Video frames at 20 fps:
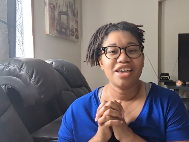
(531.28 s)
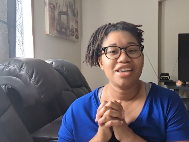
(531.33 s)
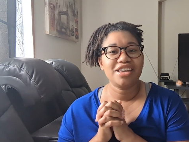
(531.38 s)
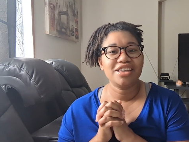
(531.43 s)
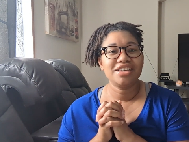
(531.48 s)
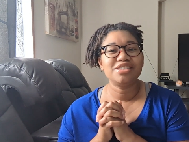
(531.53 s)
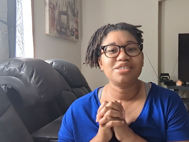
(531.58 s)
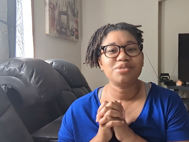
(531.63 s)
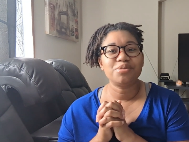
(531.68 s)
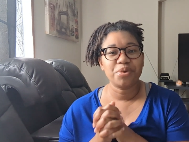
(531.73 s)

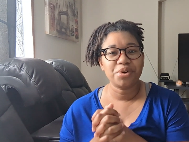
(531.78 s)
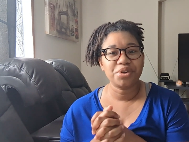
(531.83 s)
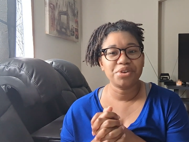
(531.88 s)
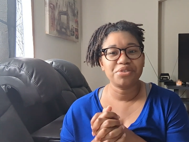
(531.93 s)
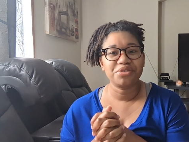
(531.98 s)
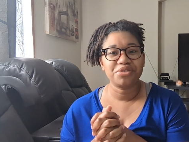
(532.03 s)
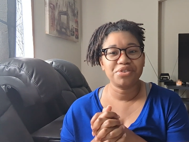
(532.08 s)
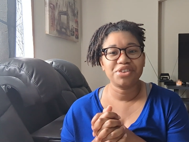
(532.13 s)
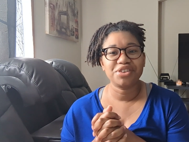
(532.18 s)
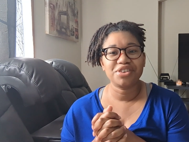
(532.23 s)
It's
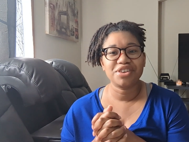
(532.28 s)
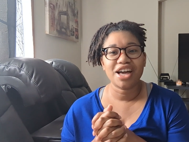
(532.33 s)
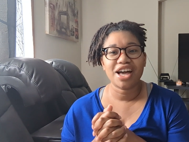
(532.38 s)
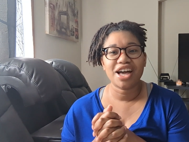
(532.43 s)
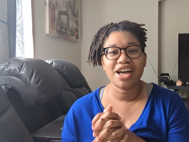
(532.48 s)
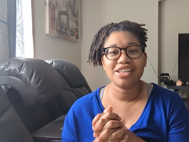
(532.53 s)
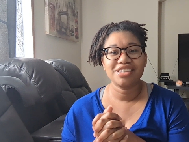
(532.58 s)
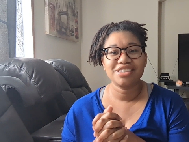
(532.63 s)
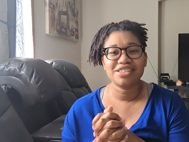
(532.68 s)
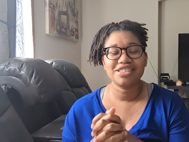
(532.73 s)
wonderful, you
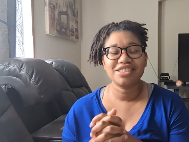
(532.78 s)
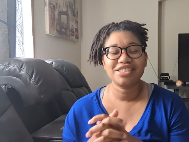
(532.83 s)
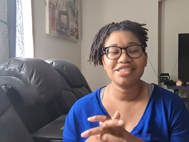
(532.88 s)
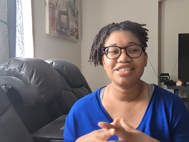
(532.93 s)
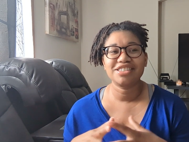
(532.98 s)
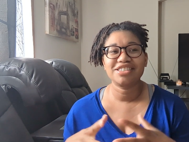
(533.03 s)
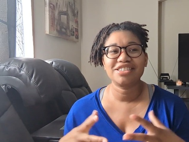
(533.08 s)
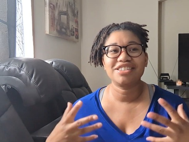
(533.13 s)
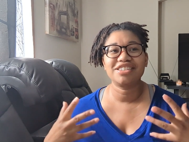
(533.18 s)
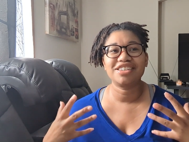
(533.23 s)
guys. This
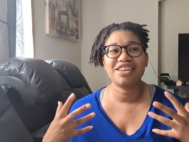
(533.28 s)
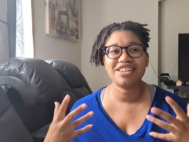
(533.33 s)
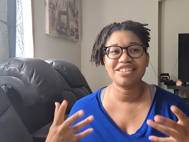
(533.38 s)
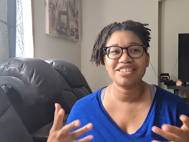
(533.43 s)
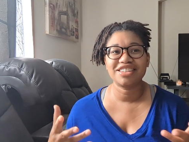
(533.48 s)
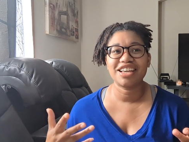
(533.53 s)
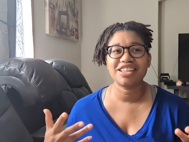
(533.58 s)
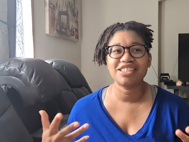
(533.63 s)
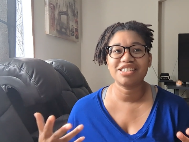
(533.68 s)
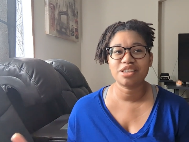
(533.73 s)
is a, a
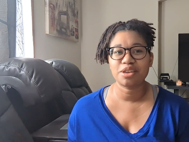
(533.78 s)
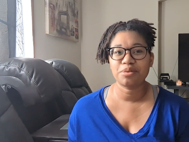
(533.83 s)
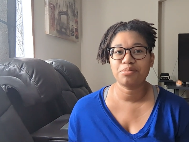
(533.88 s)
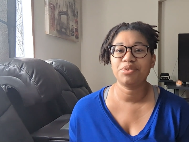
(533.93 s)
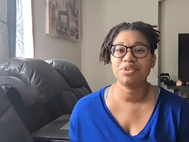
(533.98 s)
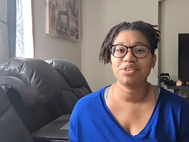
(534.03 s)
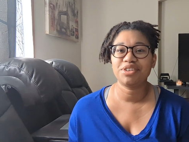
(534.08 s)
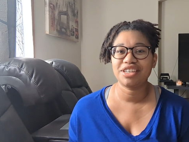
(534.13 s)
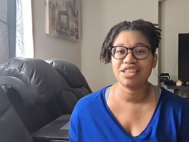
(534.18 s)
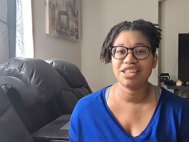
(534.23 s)
nice
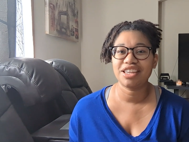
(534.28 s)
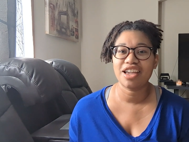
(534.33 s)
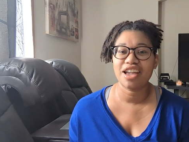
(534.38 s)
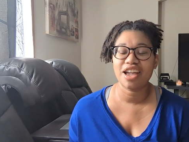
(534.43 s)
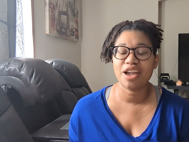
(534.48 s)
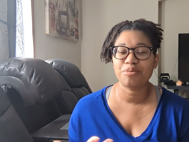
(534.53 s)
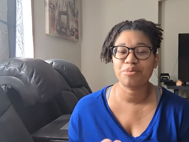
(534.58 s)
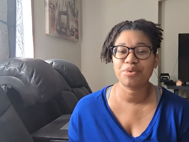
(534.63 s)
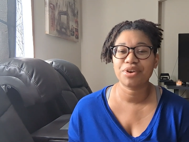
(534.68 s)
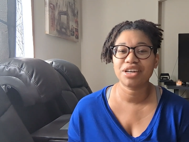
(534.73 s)
community,
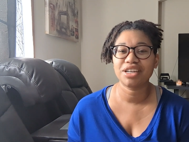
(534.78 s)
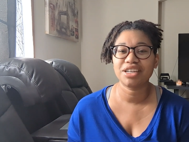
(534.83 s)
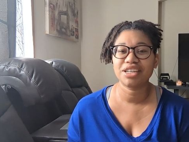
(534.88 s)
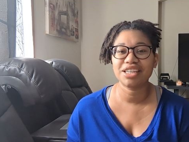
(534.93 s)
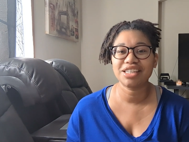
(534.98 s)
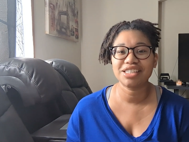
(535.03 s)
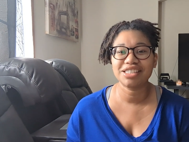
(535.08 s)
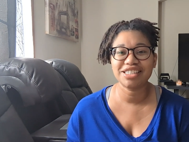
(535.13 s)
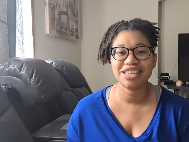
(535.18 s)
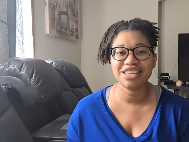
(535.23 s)
and we're going to
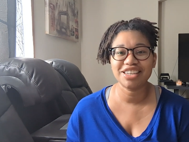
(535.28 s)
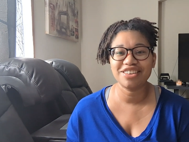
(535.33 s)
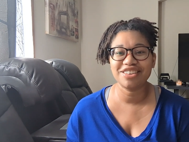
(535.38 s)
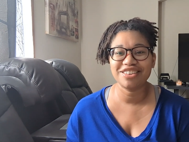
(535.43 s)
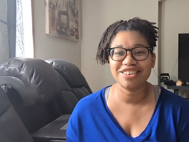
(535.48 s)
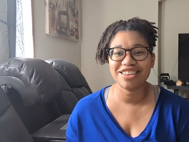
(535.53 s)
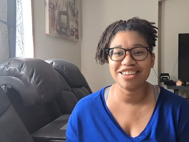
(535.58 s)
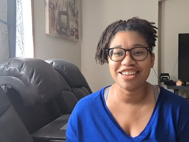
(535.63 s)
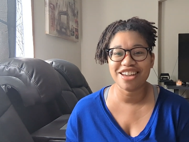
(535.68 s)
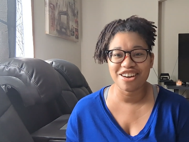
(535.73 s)
continue
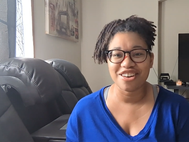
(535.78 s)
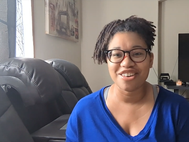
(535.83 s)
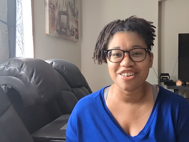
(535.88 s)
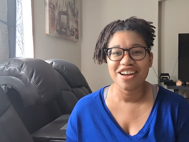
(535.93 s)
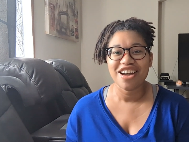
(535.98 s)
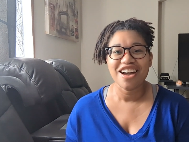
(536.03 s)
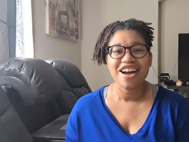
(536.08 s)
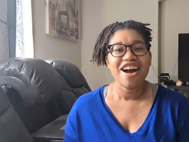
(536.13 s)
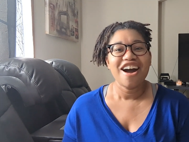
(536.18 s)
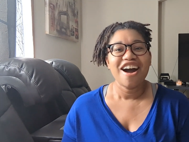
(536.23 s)
to go.
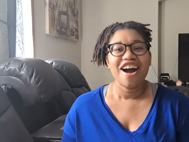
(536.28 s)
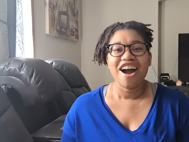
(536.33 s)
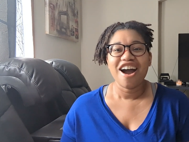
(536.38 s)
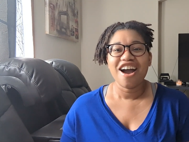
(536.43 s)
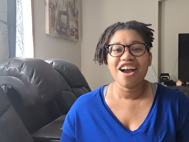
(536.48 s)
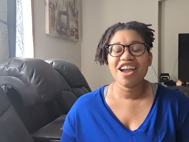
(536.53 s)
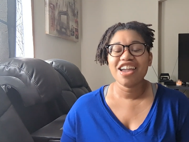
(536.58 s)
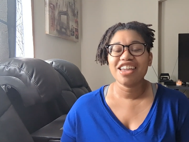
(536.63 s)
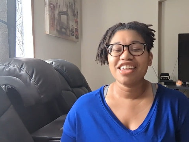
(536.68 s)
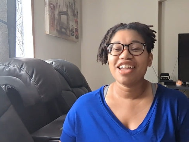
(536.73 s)

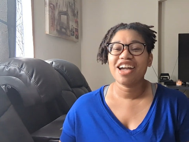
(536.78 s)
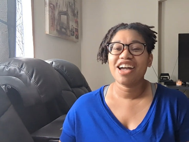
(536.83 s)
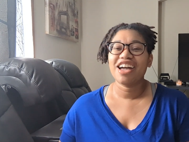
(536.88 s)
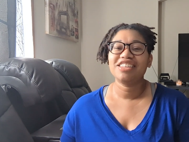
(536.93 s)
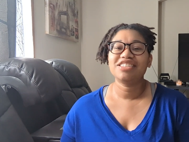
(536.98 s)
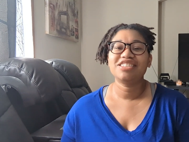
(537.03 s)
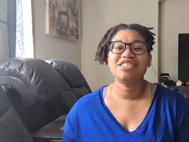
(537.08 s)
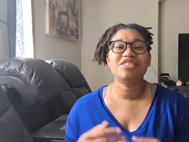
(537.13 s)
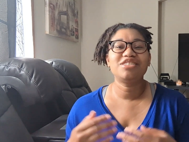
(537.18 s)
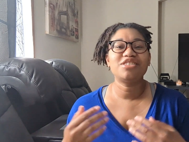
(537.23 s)
All right,
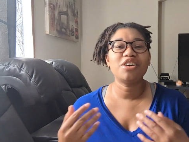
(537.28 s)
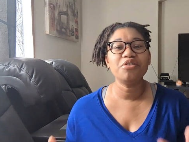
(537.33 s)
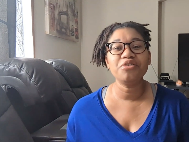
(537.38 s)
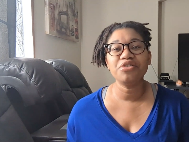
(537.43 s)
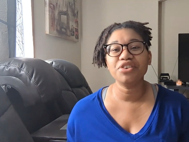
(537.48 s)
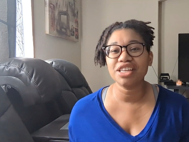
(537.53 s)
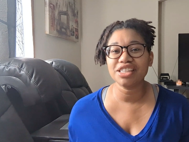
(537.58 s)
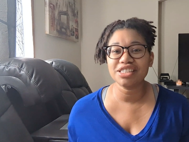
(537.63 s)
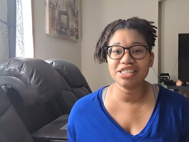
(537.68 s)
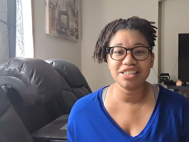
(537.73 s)
guys, don't
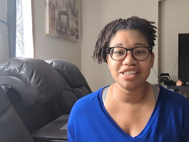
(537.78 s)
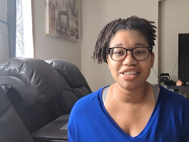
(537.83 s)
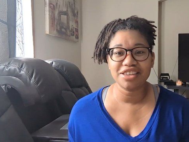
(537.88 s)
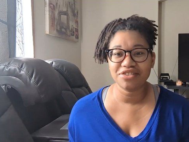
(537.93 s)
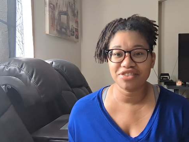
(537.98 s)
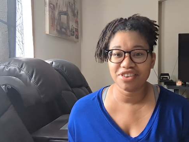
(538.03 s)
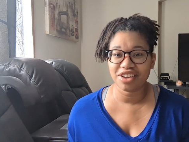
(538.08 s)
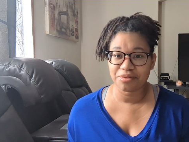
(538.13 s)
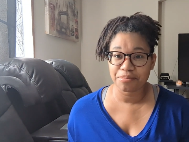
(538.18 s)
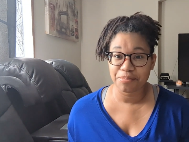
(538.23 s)
forget to
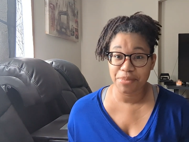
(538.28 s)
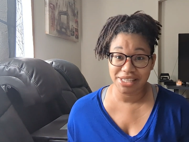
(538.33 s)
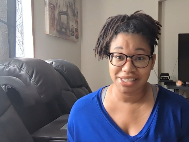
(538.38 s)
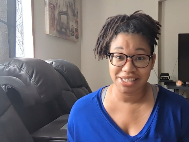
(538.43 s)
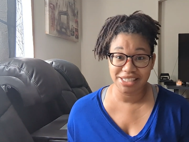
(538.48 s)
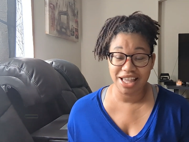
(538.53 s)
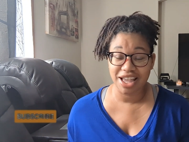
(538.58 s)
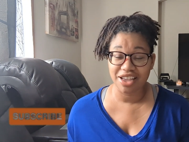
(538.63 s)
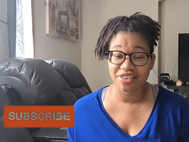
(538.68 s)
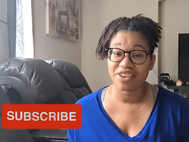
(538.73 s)
live your
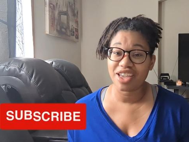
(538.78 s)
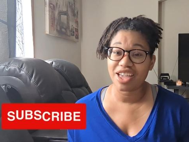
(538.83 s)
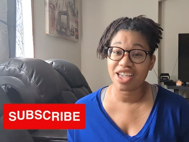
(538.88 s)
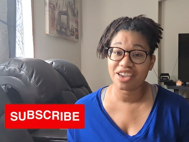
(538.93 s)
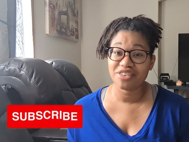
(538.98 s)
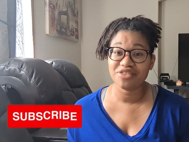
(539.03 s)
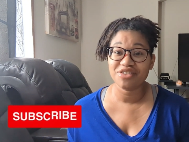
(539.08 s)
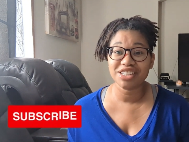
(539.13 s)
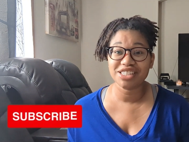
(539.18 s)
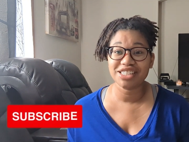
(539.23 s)
best life
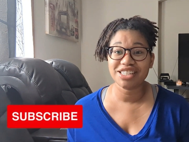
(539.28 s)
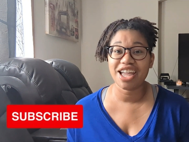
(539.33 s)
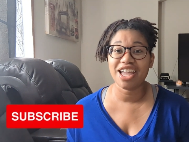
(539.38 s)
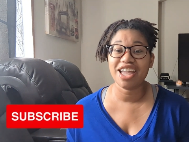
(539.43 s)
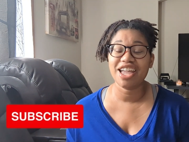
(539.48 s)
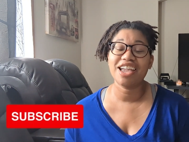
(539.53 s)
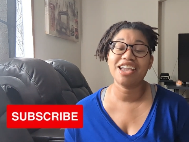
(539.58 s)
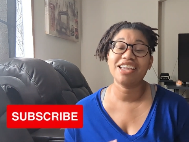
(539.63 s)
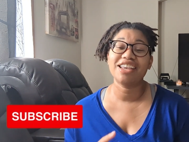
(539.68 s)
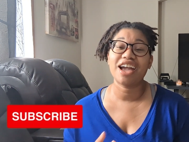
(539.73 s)
every
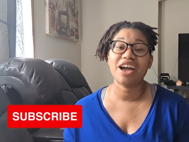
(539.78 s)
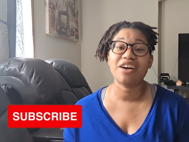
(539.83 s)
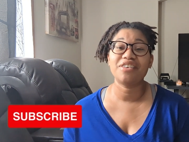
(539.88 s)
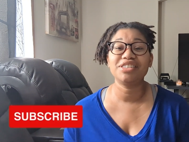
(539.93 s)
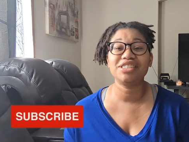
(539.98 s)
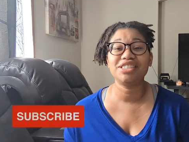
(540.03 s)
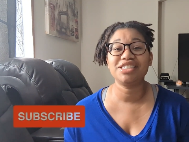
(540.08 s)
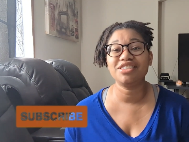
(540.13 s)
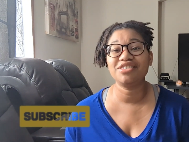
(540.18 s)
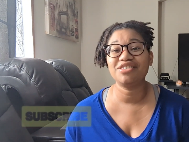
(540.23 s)
day, and I
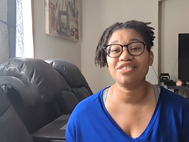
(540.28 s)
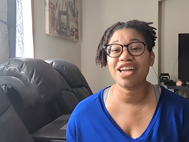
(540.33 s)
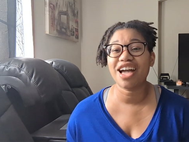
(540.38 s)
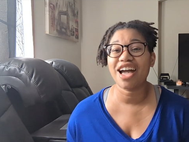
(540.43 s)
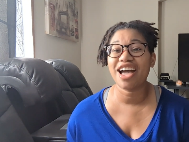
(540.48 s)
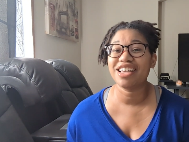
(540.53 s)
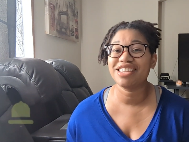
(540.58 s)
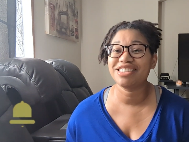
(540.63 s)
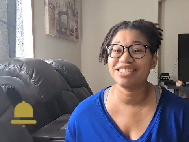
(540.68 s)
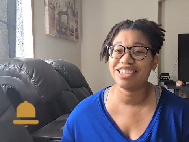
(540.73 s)
will see you
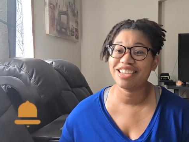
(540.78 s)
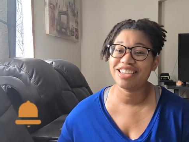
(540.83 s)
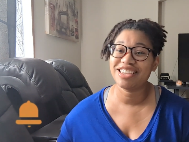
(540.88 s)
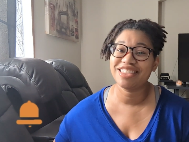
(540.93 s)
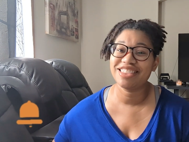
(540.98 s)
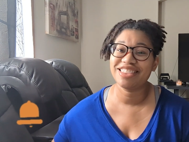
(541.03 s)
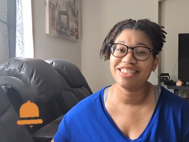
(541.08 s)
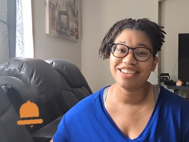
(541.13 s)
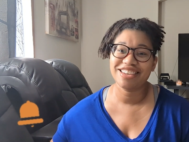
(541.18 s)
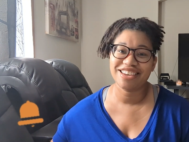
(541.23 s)
guys
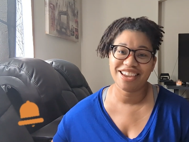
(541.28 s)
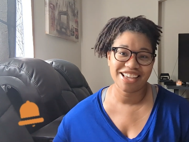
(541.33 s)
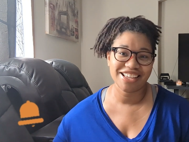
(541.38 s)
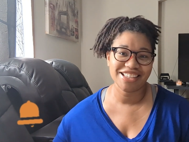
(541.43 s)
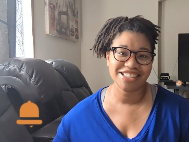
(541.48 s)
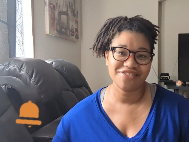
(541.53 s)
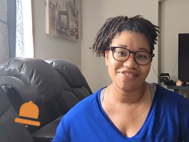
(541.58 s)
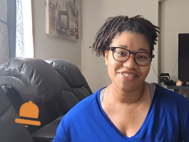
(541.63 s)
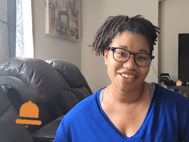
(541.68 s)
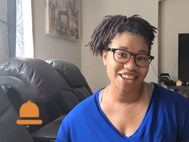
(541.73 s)
in the
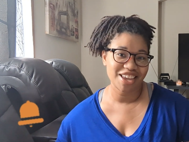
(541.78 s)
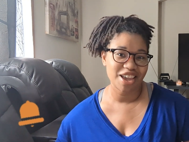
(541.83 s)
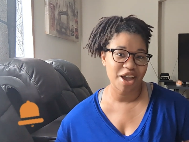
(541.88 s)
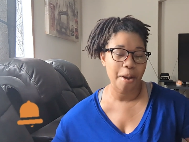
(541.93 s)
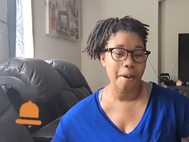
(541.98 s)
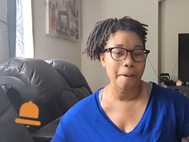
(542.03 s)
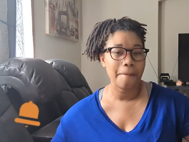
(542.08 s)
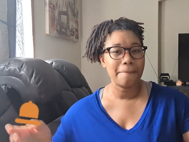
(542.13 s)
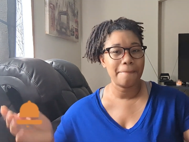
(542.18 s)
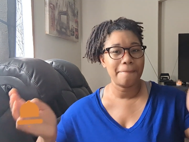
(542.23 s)
next
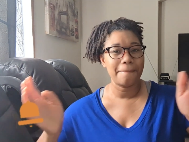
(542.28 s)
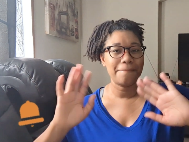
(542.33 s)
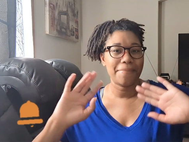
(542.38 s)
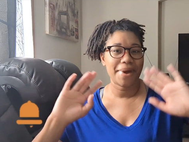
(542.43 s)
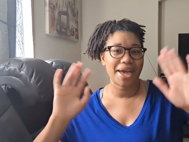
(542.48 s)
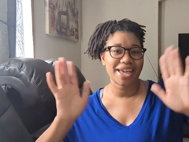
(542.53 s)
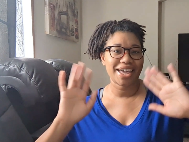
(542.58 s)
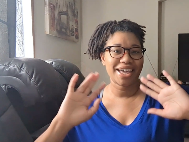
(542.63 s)
video. Bye,